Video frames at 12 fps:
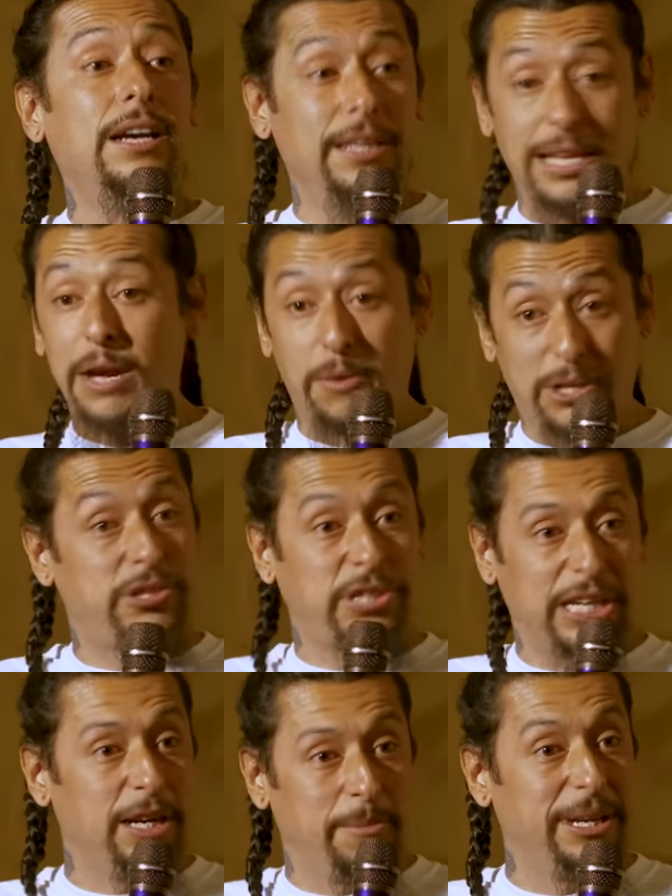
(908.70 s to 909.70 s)
And they were
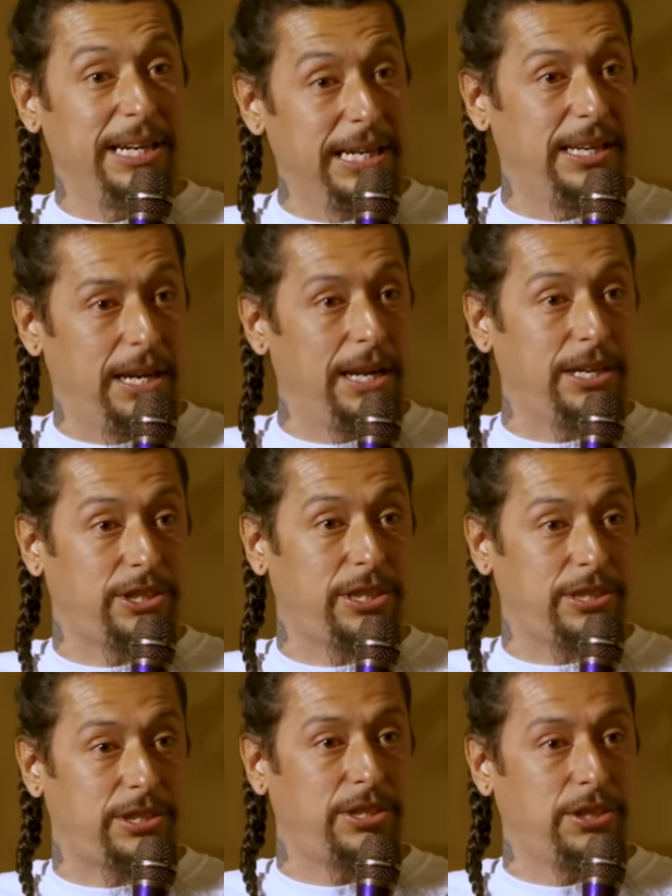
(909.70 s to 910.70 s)
cinnamony
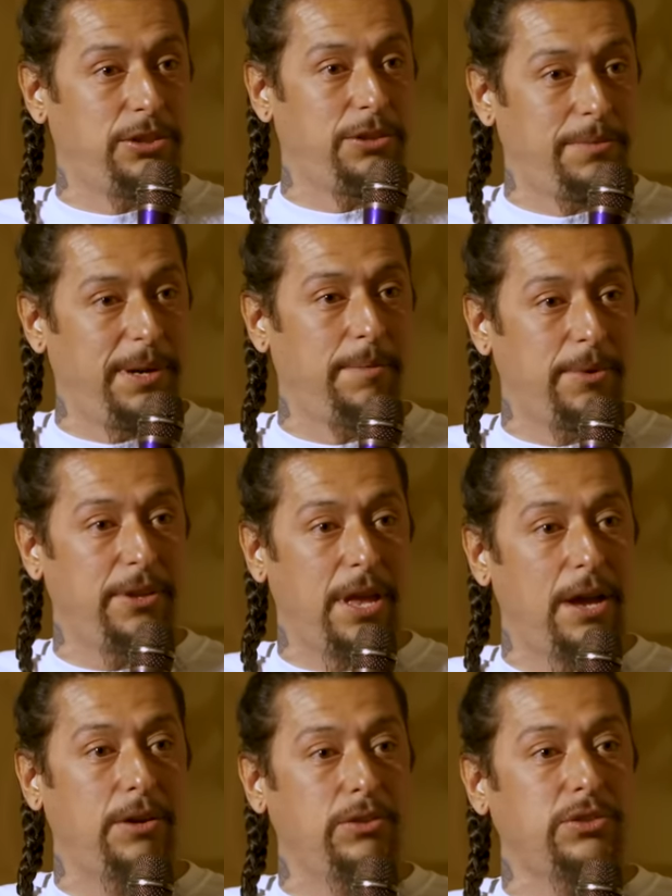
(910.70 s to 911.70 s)
delicious. Do you remember
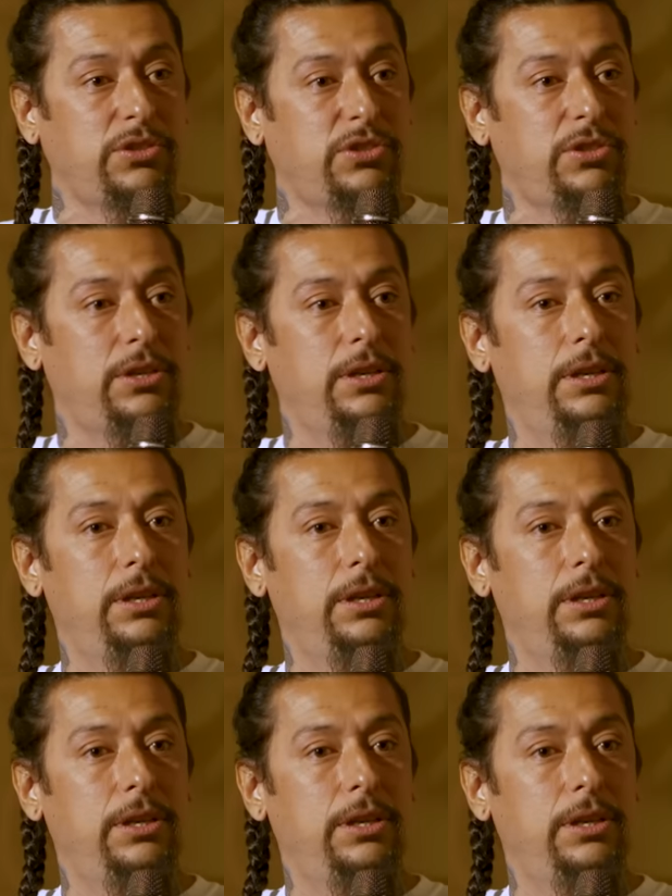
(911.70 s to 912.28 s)
those?